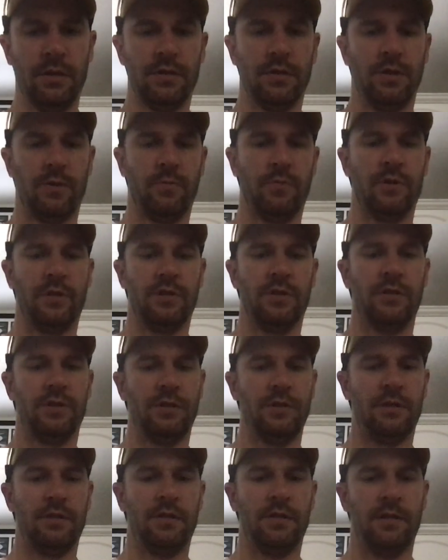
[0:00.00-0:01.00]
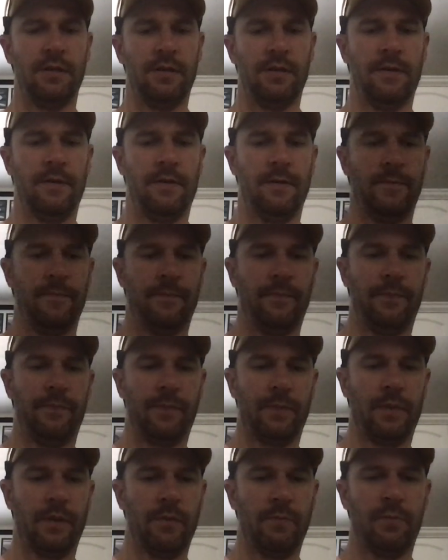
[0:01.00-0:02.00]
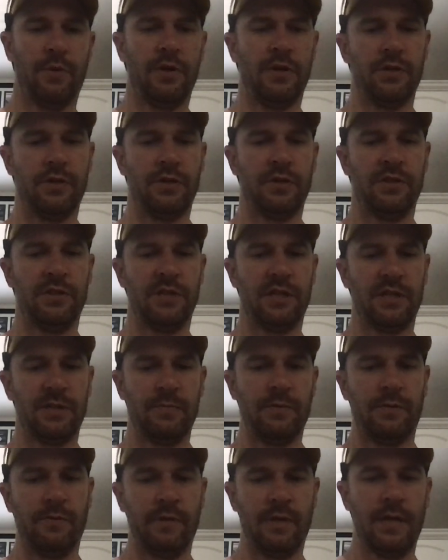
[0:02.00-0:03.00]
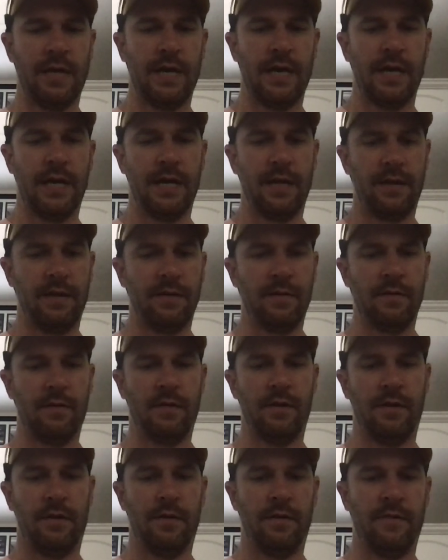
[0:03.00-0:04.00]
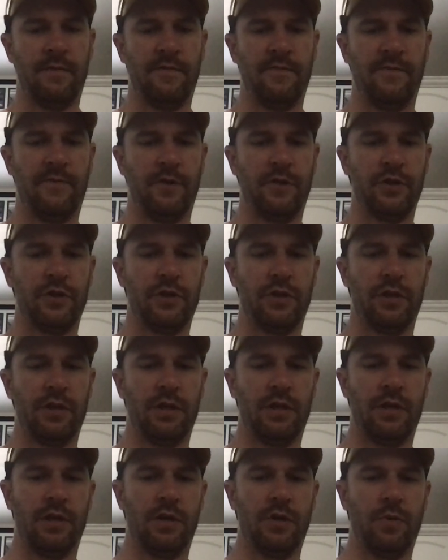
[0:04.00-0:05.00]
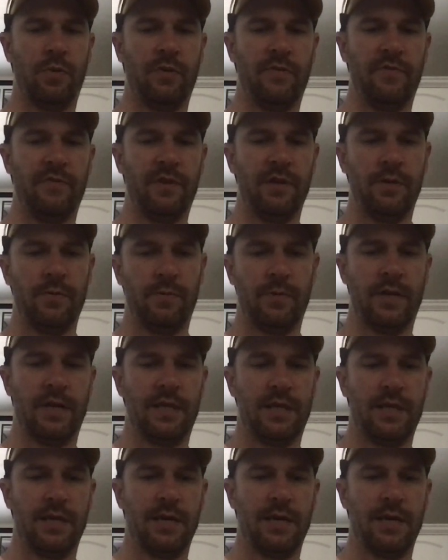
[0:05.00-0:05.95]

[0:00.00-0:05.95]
So one's Punisher assessment we got, uh, functionally equivalent, we got